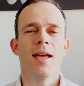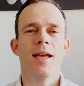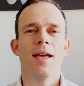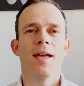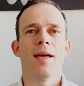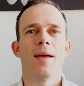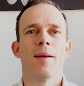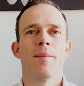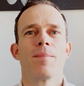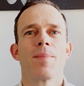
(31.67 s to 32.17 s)

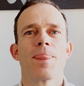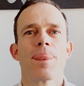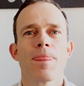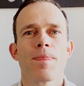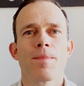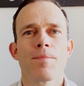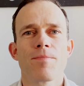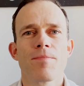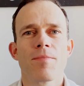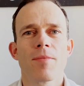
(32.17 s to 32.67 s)
Um,
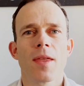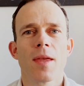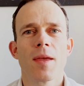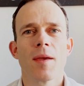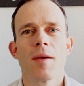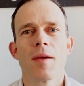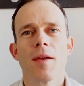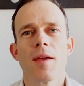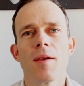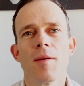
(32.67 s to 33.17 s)

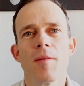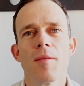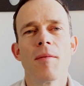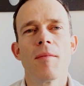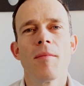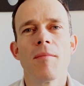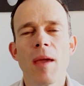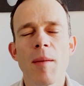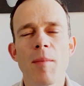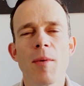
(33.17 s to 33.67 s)

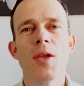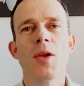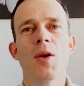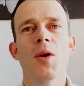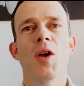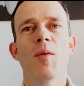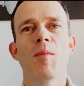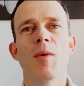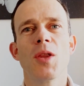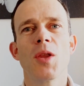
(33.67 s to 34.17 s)
maybe you
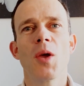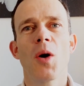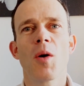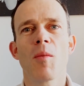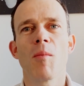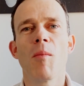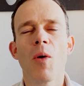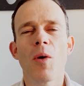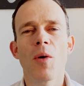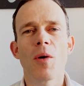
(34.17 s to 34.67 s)
heard me talk
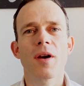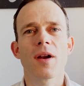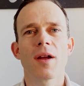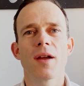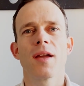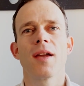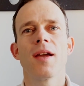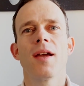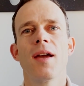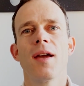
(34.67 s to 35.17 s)
more
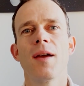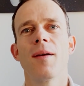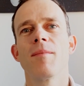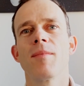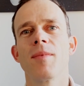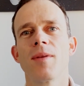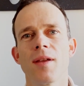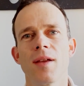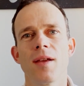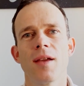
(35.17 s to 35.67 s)
um,
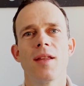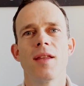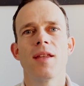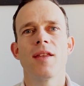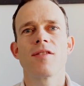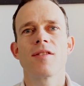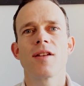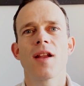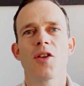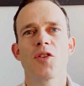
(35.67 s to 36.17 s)
uh,
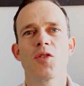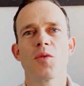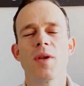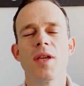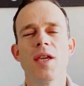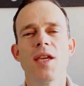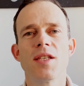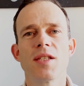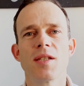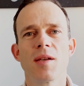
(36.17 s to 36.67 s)
these last
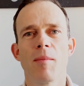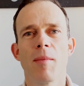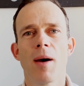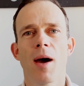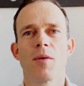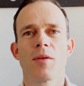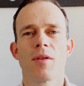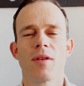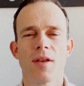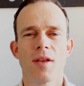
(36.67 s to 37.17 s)
weeks
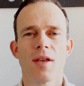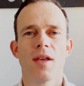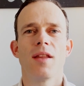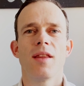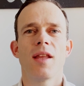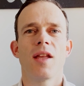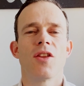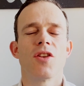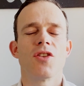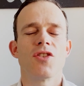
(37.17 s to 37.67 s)
about
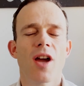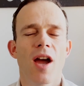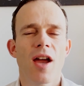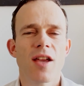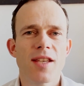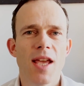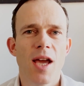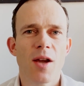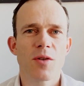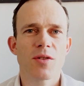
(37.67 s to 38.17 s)
that the
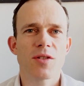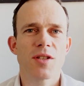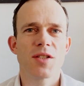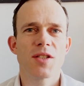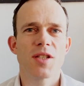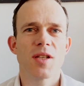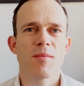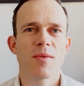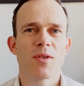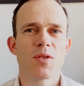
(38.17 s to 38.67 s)
Caiz
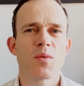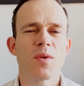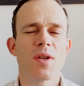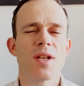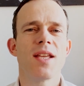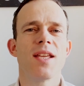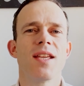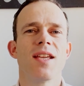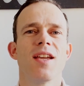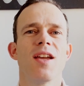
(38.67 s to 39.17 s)
ecosystem is
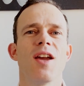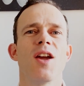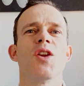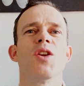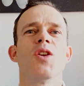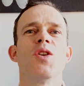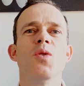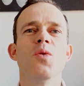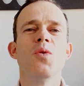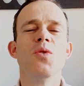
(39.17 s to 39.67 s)
really a
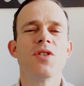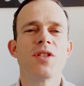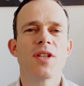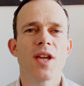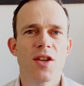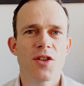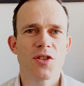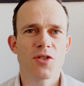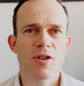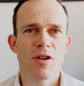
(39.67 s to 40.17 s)
use
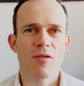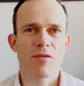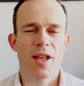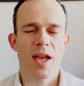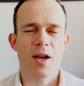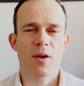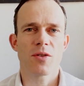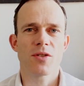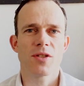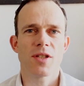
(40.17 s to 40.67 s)
case driven
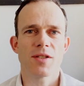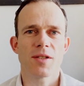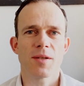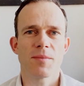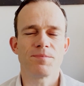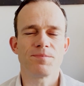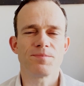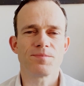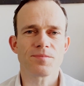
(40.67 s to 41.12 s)
ecosystem.